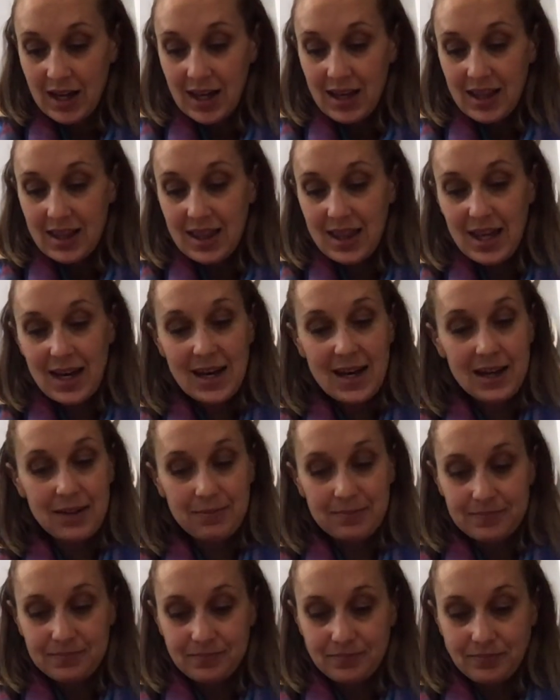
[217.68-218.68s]
Then,
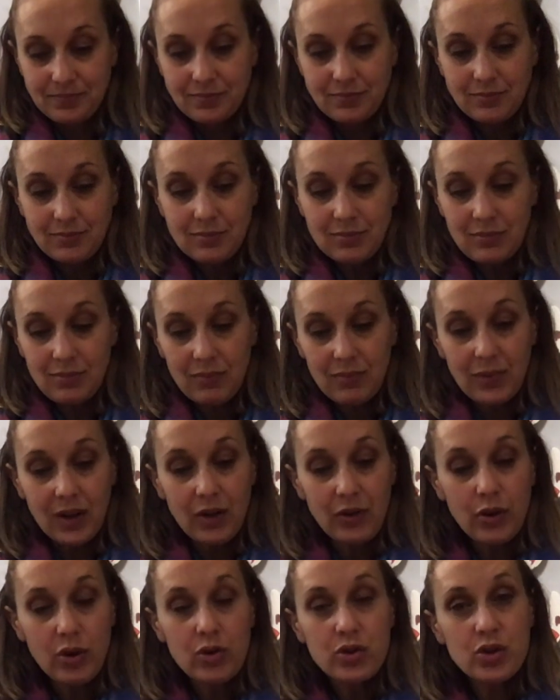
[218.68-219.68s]

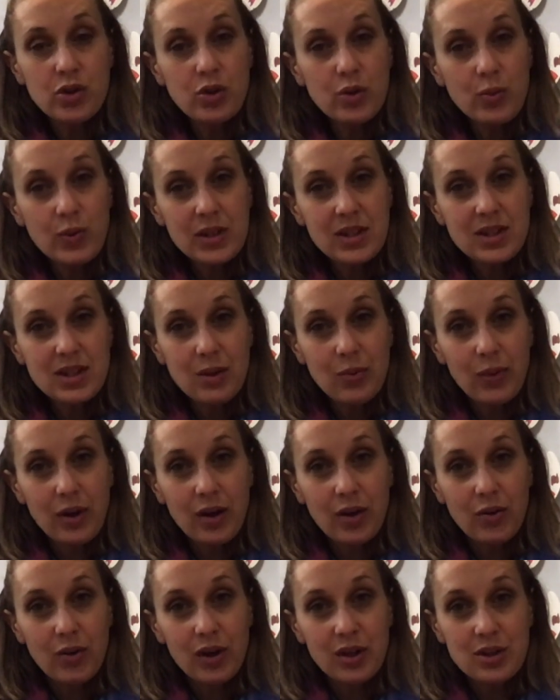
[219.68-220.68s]
those are the ones that we
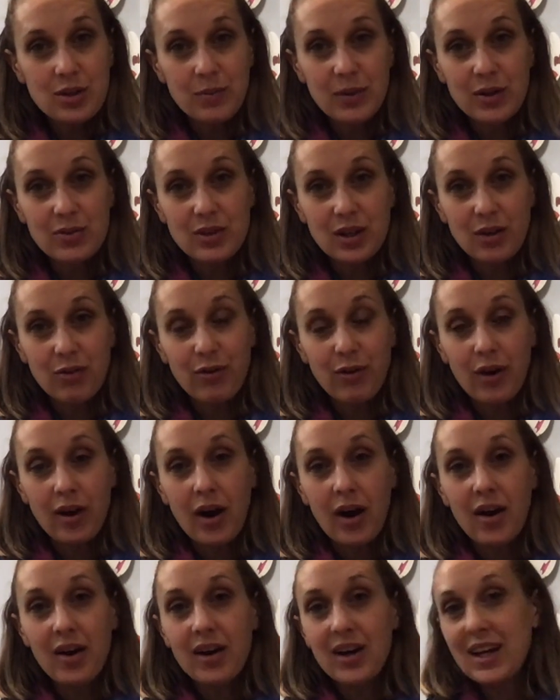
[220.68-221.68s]
are going to be using for
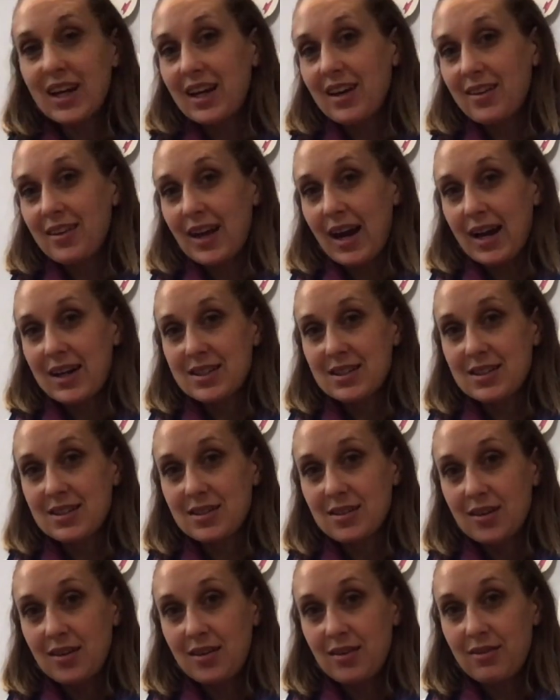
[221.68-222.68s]
our in-class
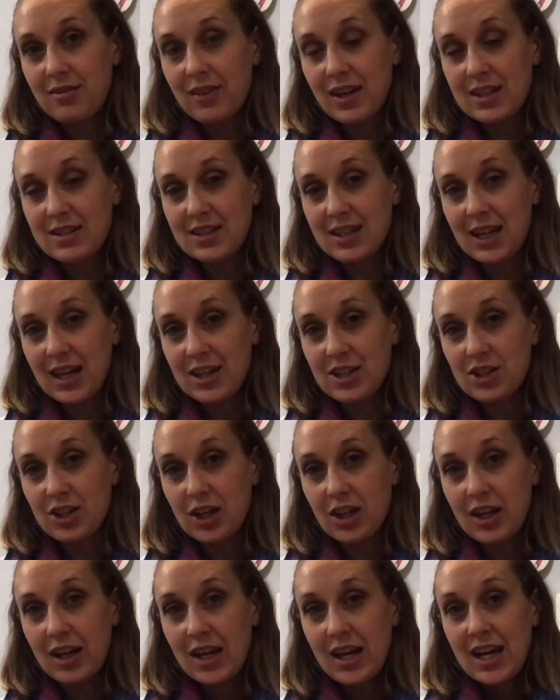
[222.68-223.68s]
investigation.